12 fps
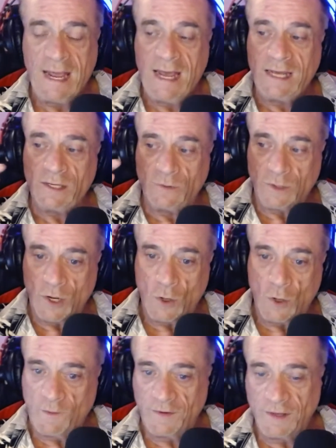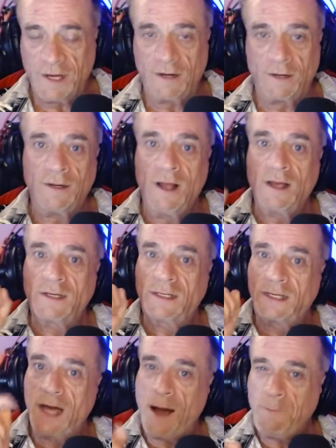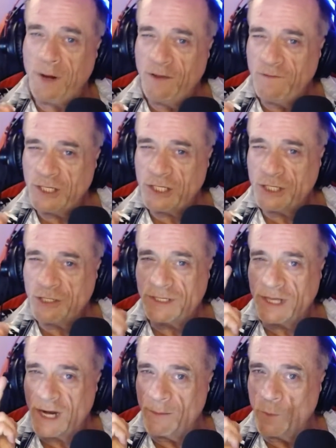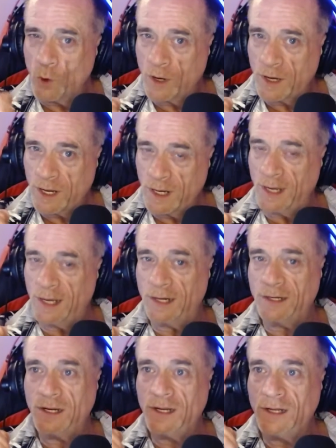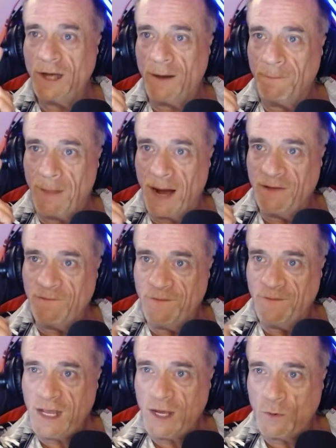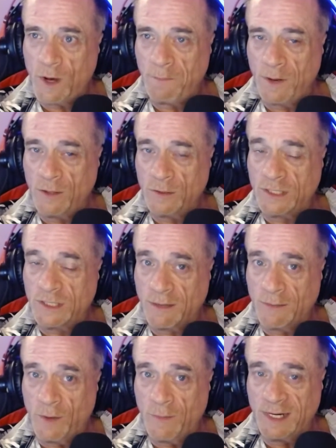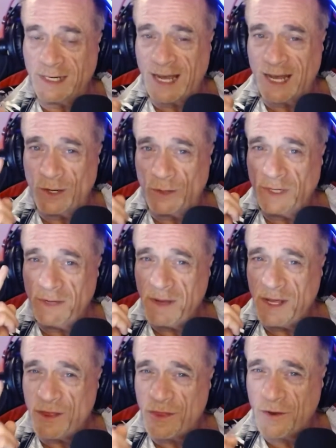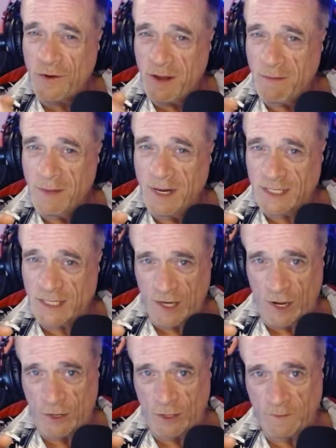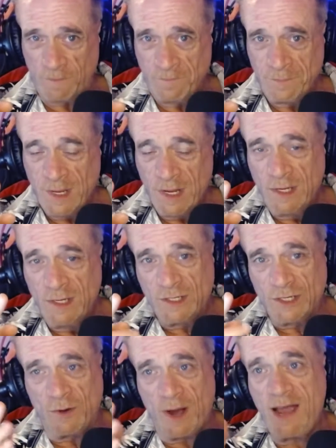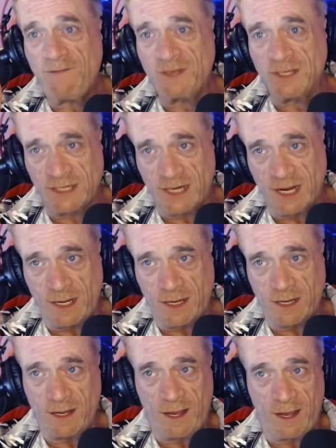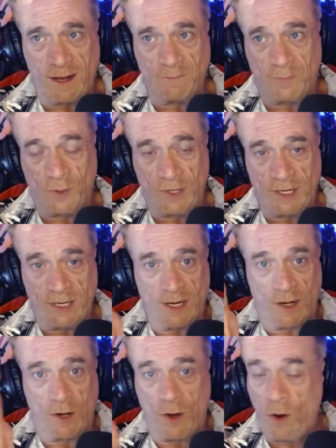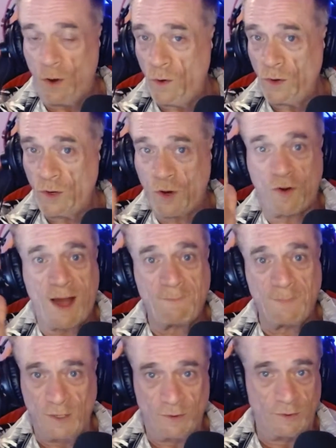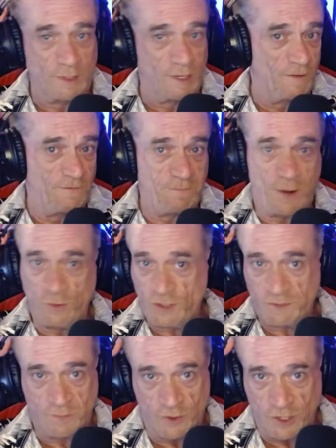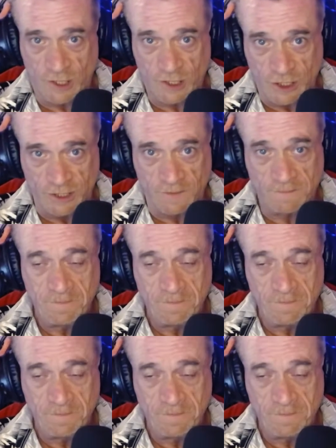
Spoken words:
You can go over there. Couple of issues that I'm working on. My video uploads at the moment can only be 30 minutes long. So I have to take and put in a whole crap load of post-production